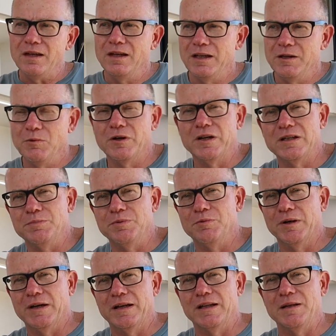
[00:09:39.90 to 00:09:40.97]
and you're wanting to
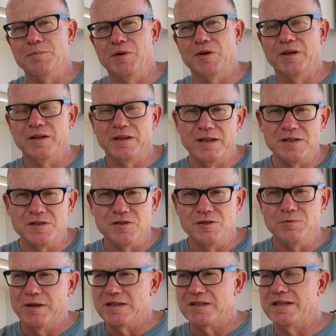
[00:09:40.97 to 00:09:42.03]
put one under the bonnet, these
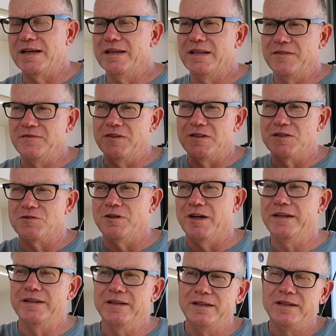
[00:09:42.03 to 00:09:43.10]
new ones now, they fit
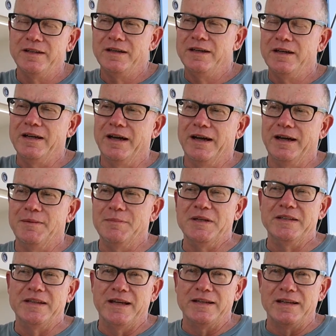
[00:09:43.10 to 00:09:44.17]
straight in
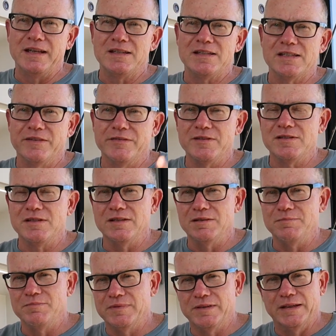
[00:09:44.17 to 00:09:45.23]
that
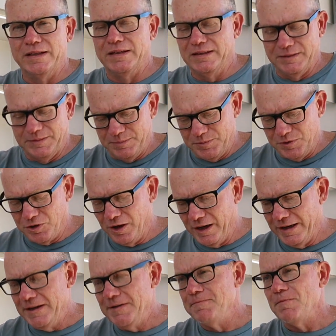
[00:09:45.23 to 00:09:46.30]
N70
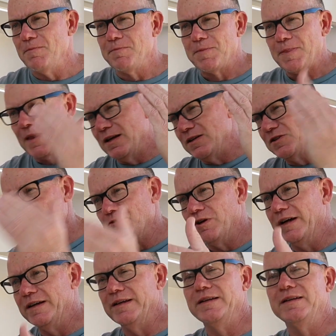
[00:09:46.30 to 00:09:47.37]
tray,
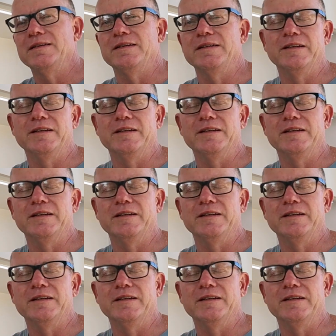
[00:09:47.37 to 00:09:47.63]
straight in.